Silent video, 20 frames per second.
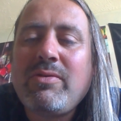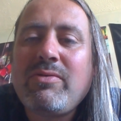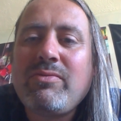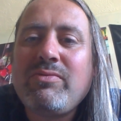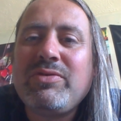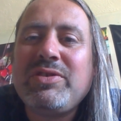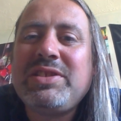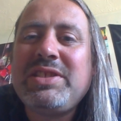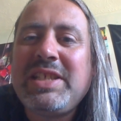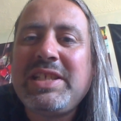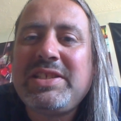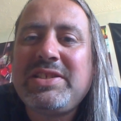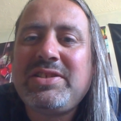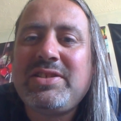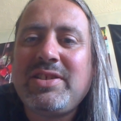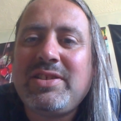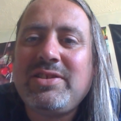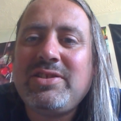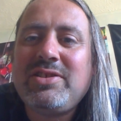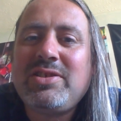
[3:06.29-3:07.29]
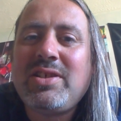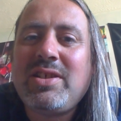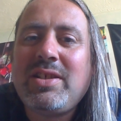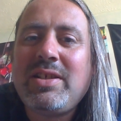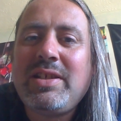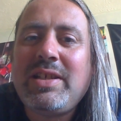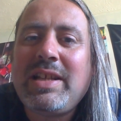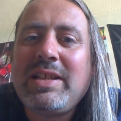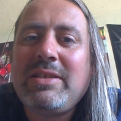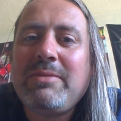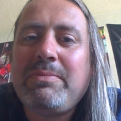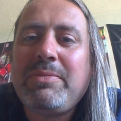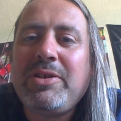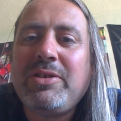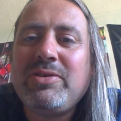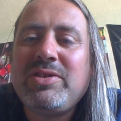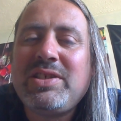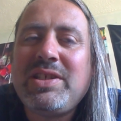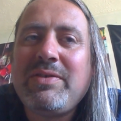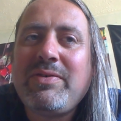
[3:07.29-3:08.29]
resistant, and
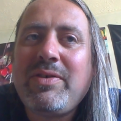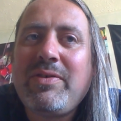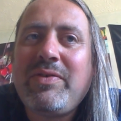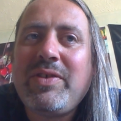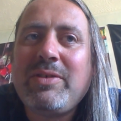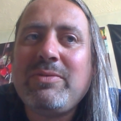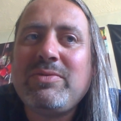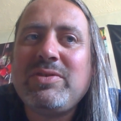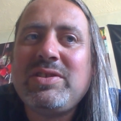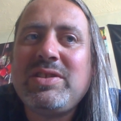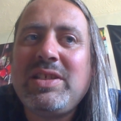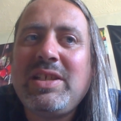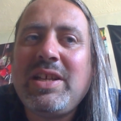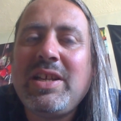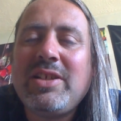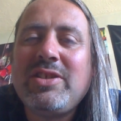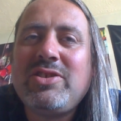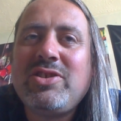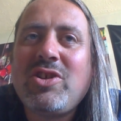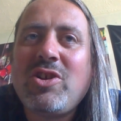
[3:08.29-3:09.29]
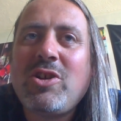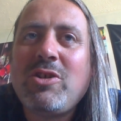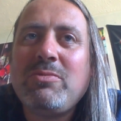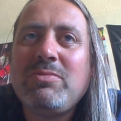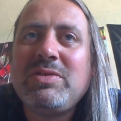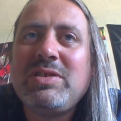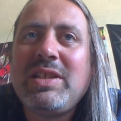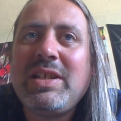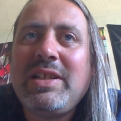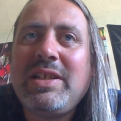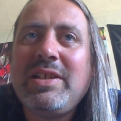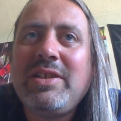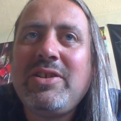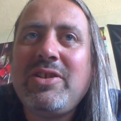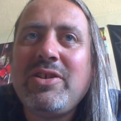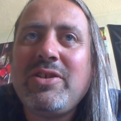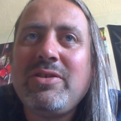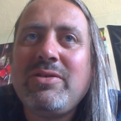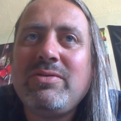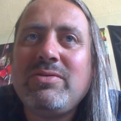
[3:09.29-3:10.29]
abusive, I think, was the terms they
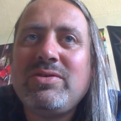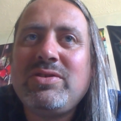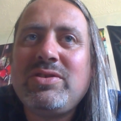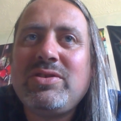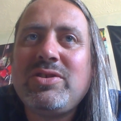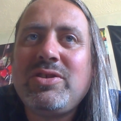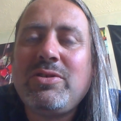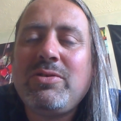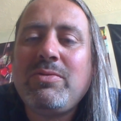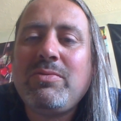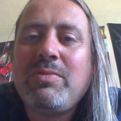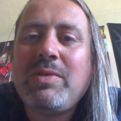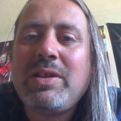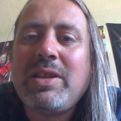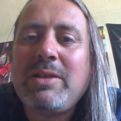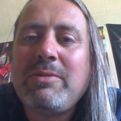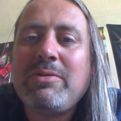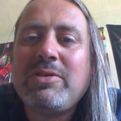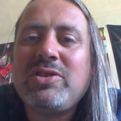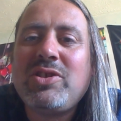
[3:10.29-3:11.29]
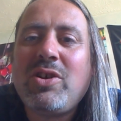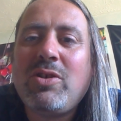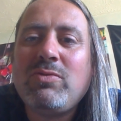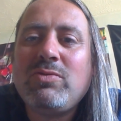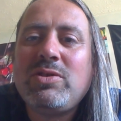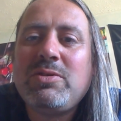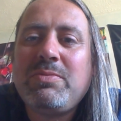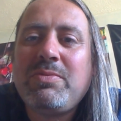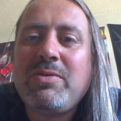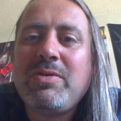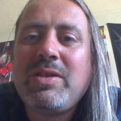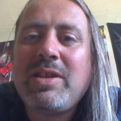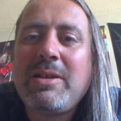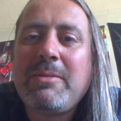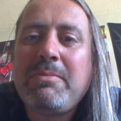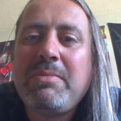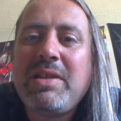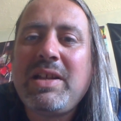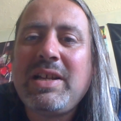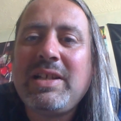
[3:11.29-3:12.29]
used to when they were told to put their
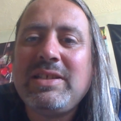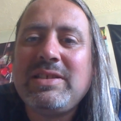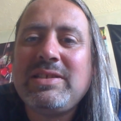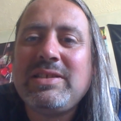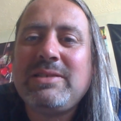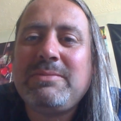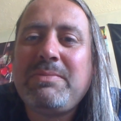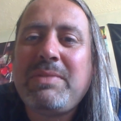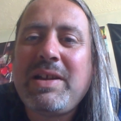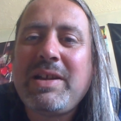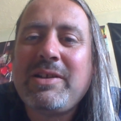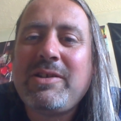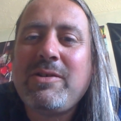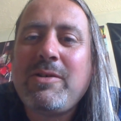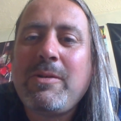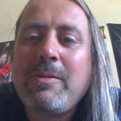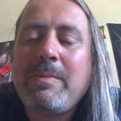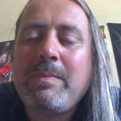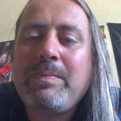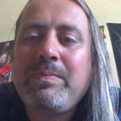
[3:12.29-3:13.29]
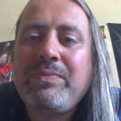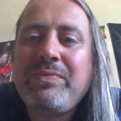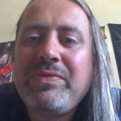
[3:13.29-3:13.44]
blazers back on.